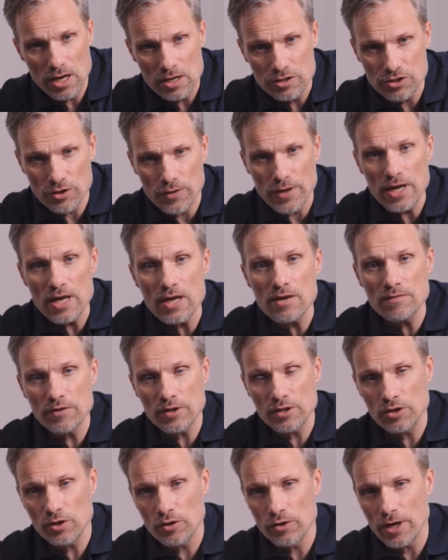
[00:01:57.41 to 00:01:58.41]
So
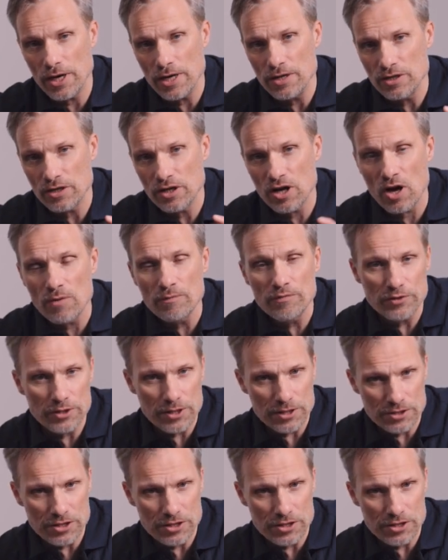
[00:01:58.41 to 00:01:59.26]
even you're in the comfort and